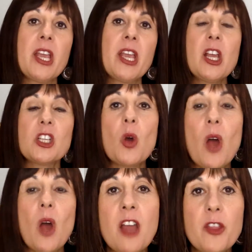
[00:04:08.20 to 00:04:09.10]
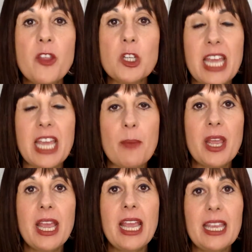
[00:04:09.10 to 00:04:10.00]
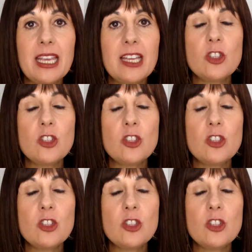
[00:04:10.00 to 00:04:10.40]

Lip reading: So another tip is